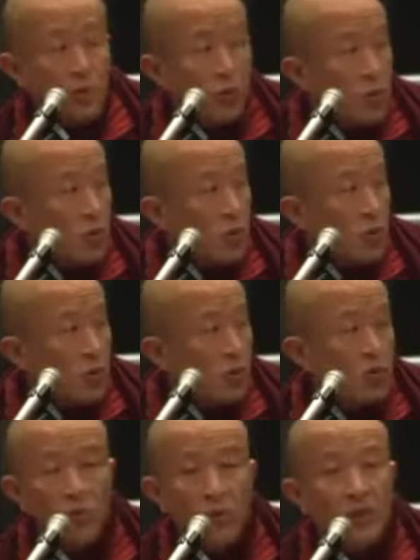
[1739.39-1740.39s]
guru
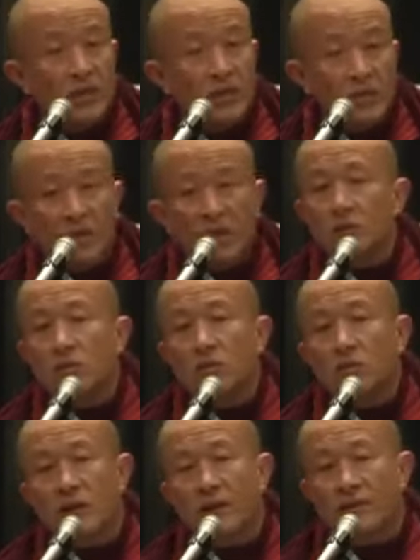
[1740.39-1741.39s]
who will dictate
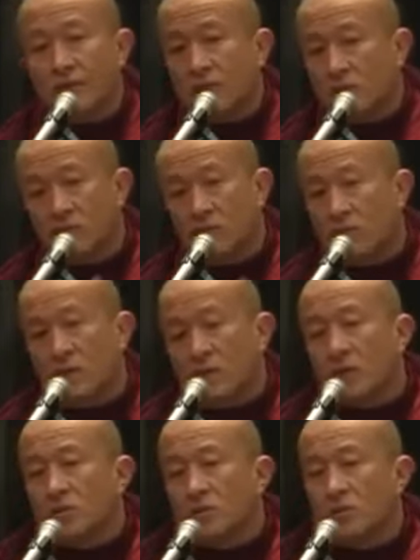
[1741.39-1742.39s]
your life. It's got
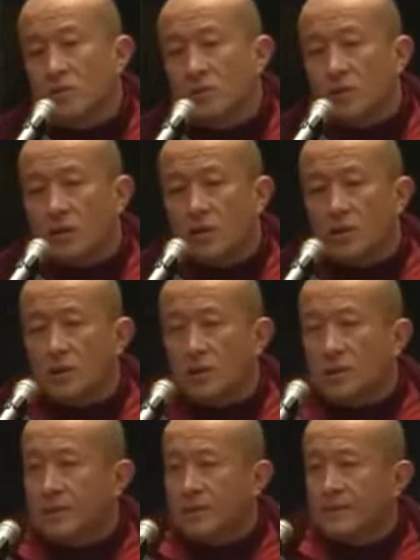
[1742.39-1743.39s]
nothing to do with that.